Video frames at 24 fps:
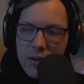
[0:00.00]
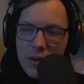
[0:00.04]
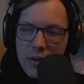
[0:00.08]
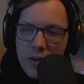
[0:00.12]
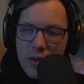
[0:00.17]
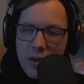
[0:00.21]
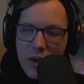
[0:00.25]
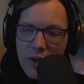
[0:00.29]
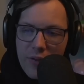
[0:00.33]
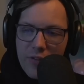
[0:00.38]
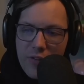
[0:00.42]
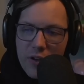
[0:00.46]

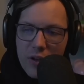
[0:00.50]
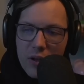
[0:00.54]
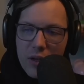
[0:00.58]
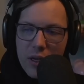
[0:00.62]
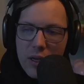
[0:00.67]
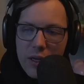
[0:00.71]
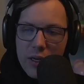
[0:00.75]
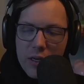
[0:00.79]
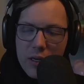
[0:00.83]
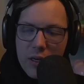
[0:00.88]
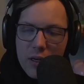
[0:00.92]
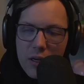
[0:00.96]
I feel like
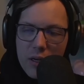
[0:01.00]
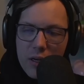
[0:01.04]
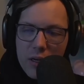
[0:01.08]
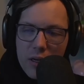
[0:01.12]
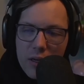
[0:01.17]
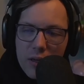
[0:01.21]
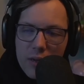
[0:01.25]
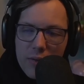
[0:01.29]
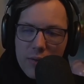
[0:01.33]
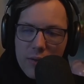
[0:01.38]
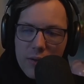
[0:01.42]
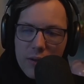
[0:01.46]

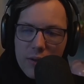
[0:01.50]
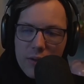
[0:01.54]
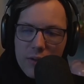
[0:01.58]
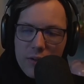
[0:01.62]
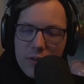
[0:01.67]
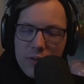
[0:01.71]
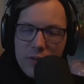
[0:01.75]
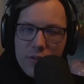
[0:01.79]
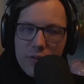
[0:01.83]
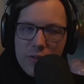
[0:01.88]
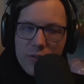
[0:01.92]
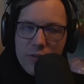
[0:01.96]

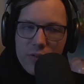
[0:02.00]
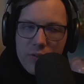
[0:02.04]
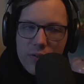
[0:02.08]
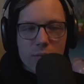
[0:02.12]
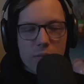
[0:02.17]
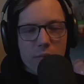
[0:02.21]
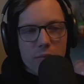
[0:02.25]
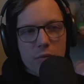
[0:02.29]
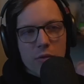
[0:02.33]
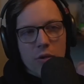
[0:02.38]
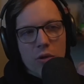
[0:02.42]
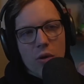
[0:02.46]
you
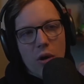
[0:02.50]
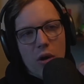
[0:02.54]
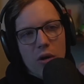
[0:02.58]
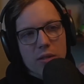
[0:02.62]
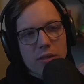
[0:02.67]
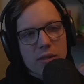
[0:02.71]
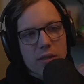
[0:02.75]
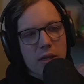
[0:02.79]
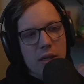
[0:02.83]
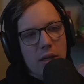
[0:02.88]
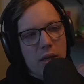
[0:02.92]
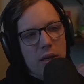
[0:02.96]

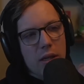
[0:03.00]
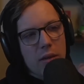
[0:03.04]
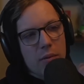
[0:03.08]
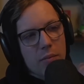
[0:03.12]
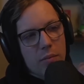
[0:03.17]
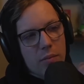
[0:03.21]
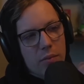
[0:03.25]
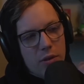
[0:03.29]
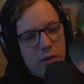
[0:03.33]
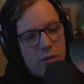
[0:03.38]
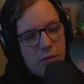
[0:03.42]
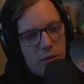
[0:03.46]
oscillate
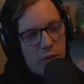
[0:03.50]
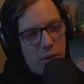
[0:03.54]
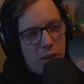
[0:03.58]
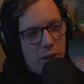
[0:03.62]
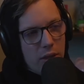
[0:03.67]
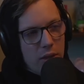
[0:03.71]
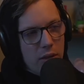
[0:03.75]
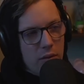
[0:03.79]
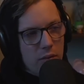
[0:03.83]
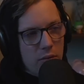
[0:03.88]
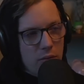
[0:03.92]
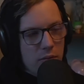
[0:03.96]

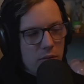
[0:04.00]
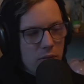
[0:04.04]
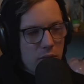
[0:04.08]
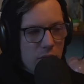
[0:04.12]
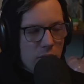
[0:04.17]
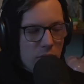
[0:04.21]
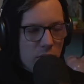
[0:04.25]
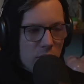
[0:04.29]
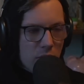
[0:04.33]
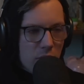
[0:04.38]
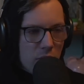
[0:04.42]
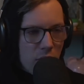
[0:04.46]
between.
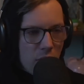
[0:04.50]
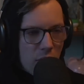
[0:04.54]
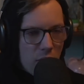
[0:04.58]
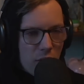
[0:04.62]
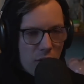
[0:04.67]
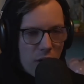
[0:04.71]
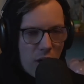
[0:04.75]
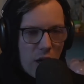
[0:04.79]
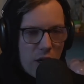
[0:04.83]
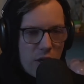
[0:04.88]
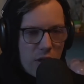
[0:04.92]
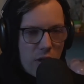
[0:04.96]
No,
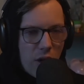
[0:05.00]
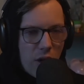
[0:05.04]
you don't